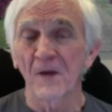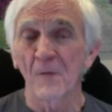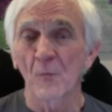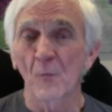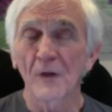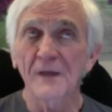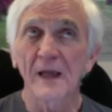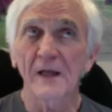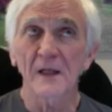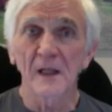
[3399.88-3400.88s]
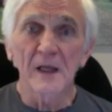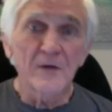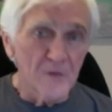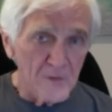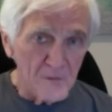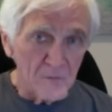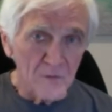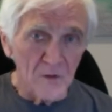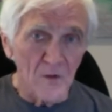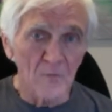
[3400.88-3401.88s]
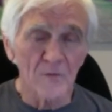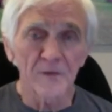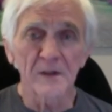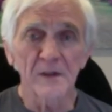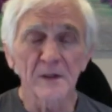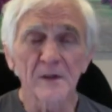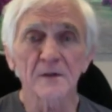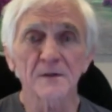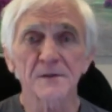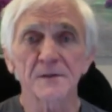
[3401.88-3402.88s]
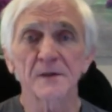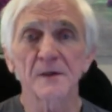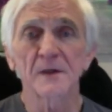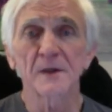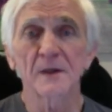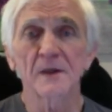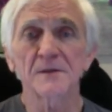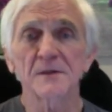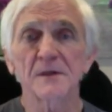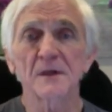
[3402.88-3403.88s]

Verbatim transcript: What that led to over the years is